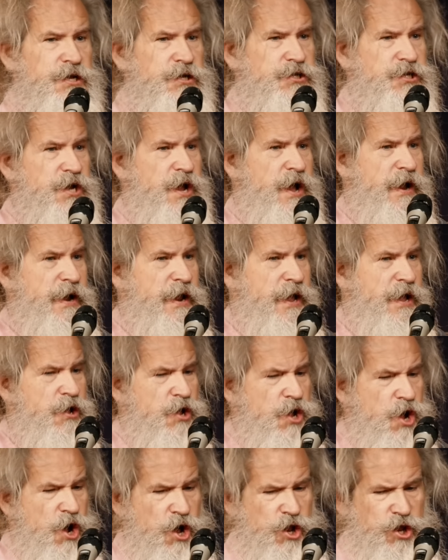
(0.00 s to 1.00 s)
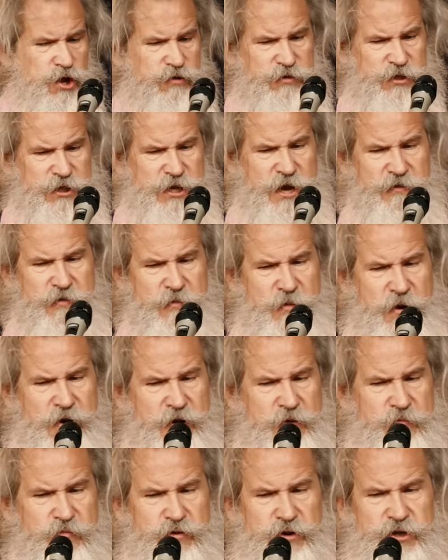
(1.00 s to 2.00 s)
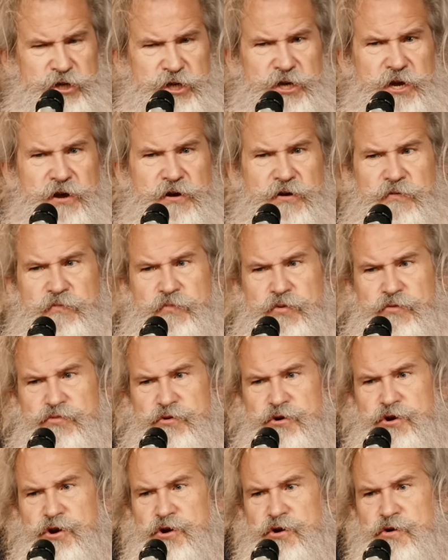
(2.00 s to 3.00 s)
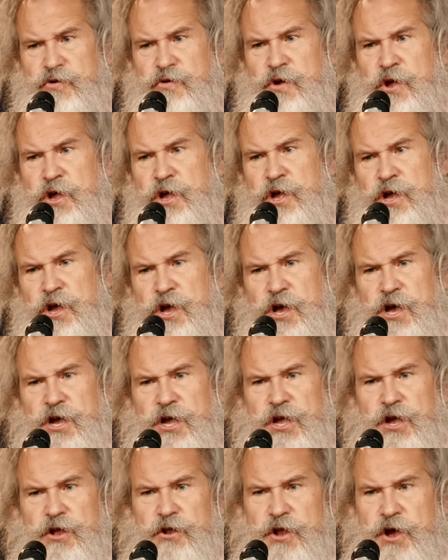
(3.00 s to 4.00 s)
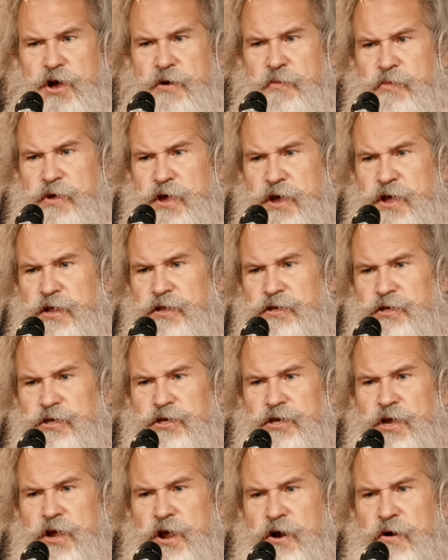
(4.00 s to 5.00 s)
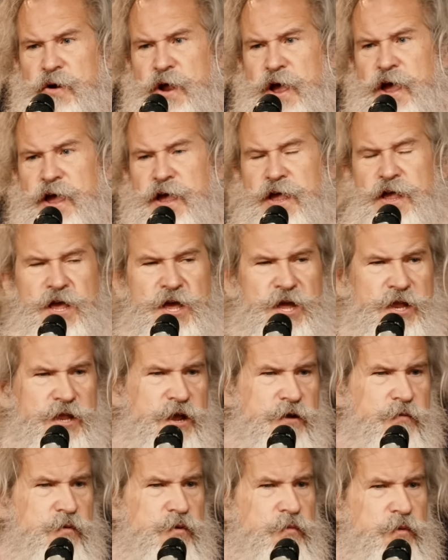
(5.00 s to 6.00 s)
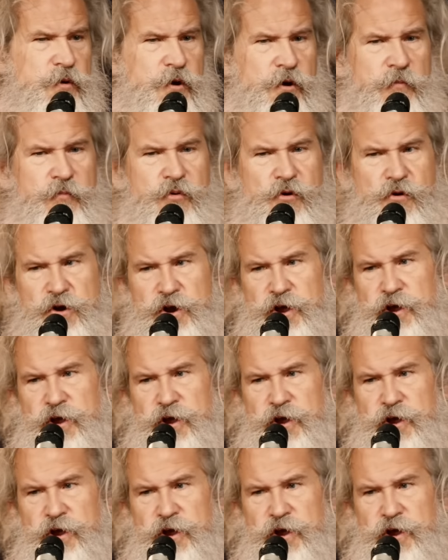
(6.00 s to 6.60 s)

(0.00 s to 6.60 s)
China, all over South America, Brazil, Peru, uh, Colombians, right? And then well, Puerto,